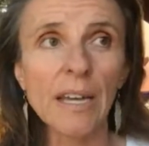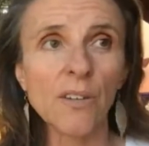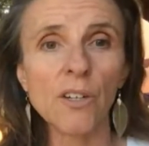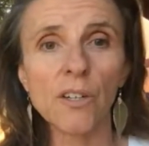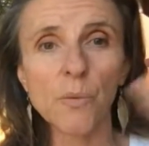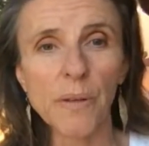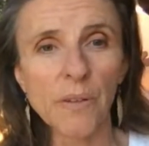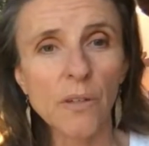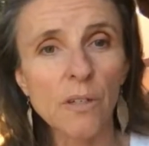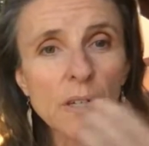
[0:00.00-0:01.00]
and her with
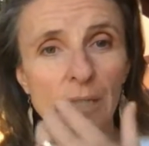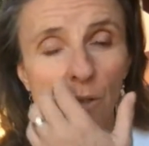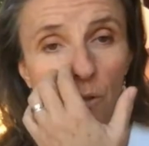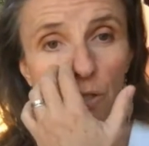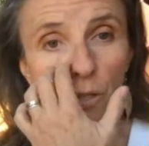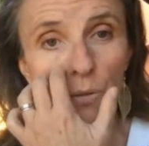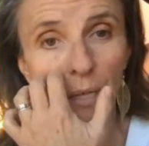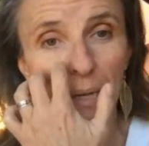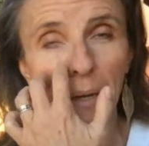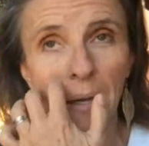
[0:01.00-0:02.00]
her adult
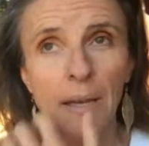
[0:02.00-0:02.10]
children,